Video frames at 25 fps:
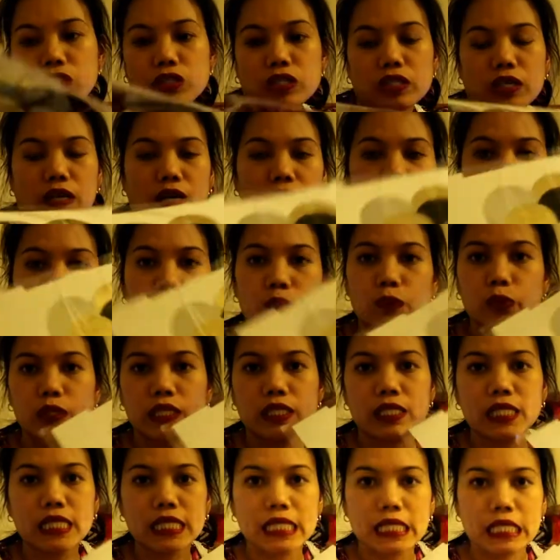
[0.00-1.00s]
siya
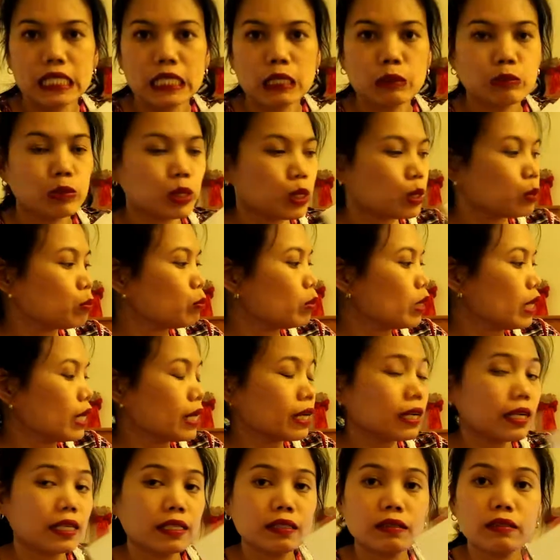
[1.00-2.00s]
with silver,
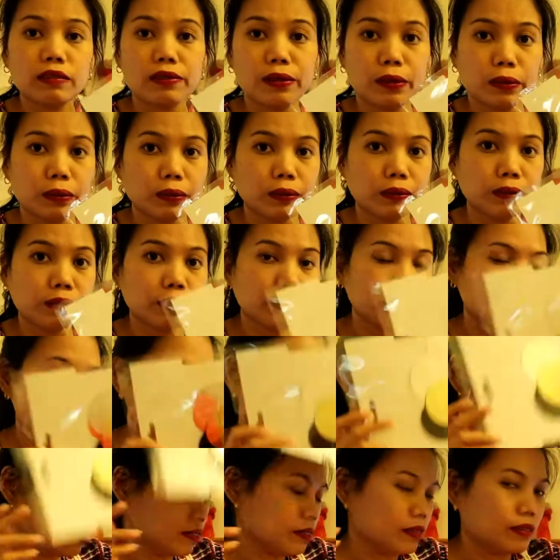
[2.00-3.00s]
black, and gold.
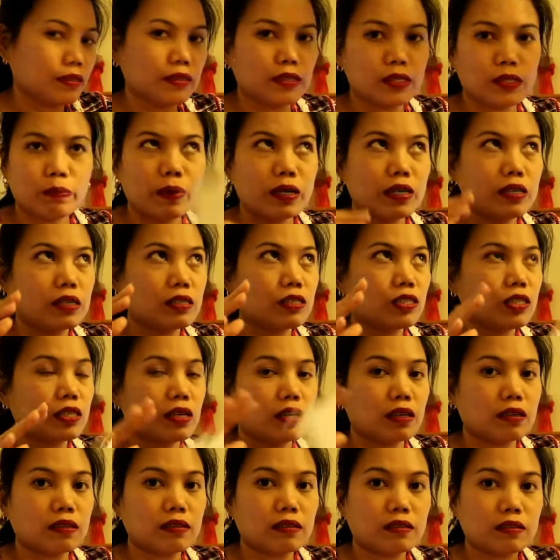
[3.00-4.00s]
Para
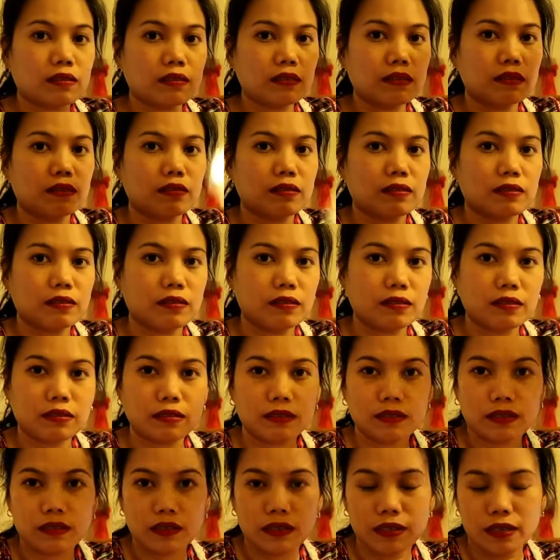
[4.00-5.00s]
siyang
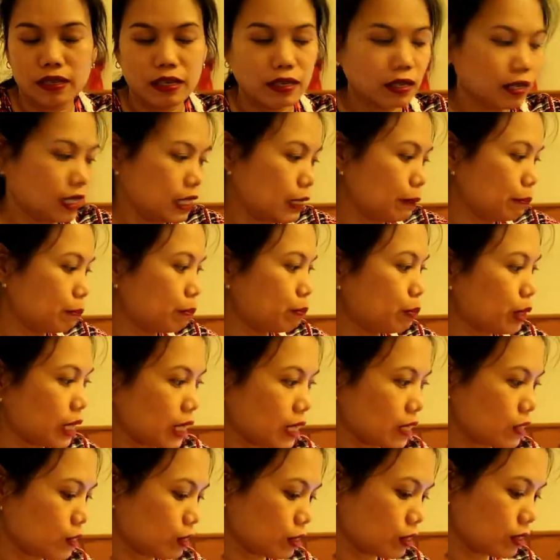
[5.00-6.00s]

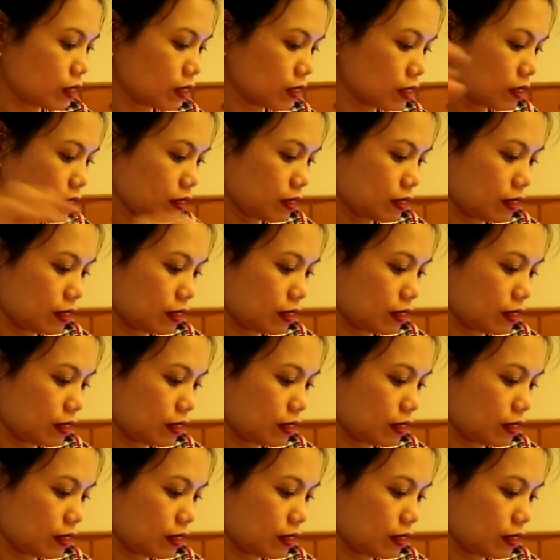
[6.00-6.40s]
banner.